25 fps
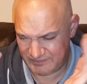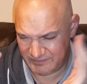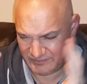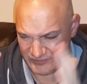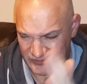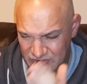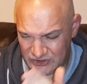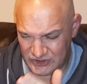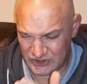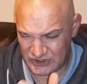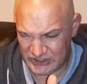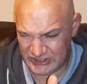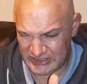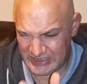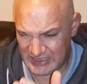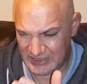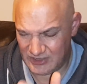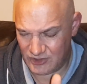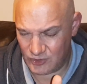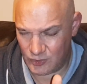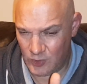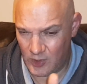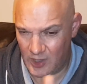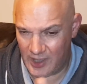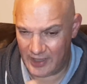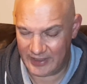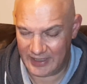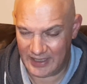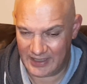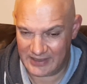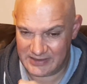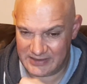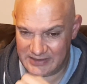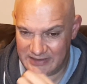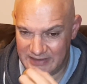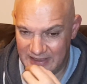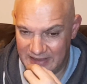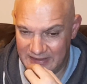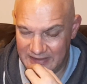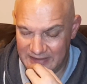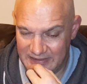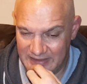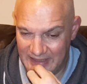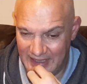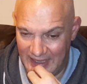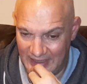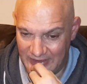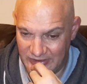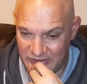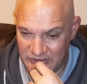just didn't quite get to the end of the
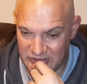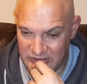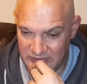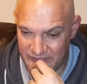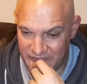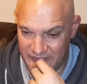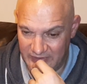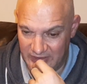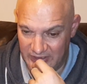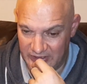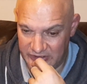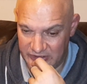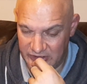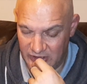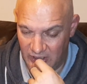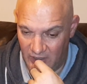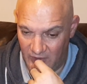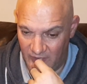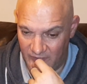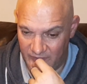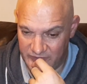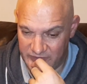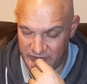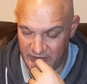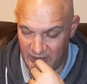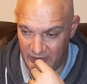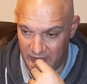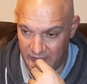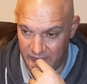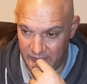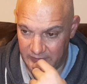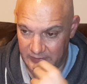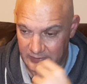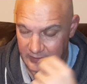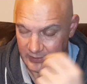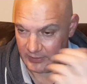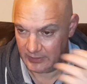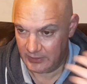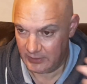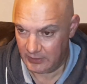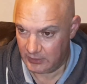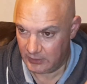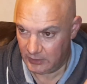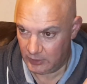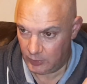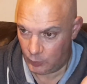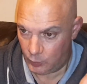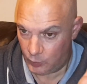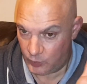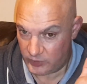hedge to finish it off. So
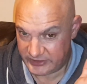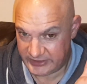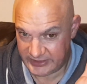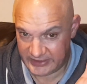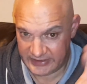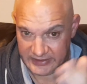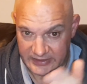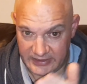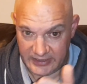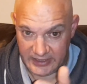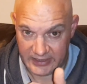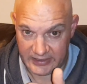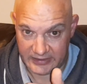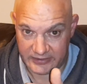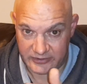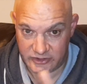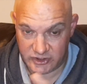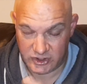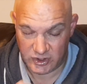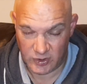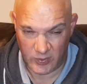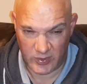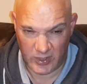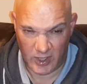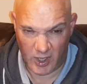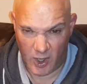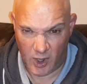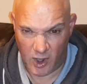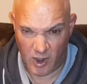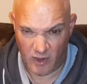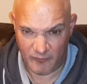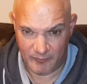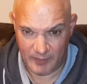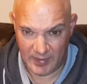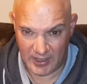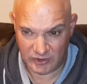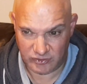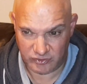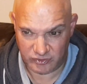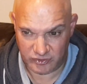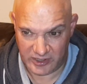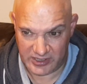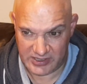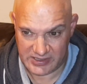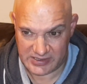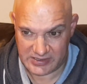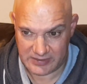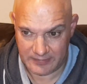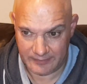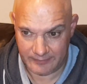we did need 2.5
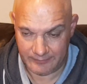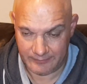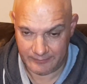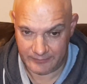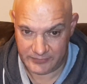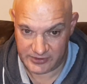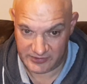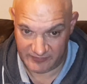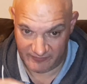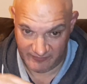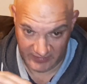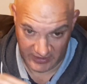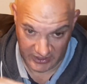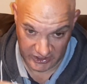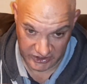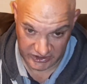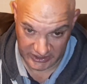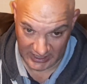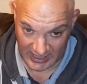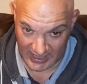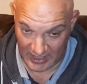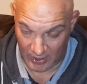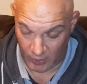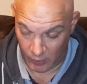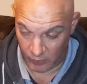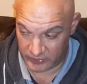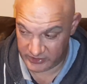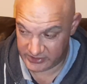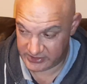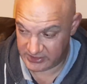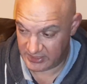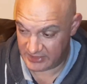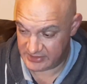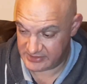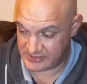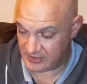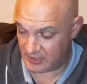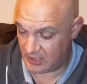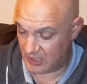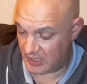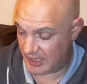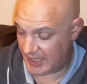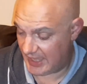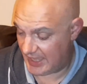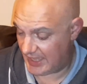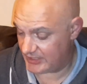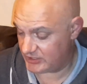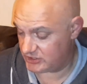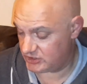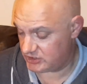batteries to finish that whole entire
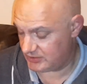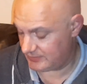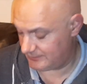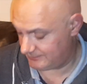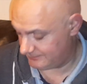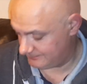hedge.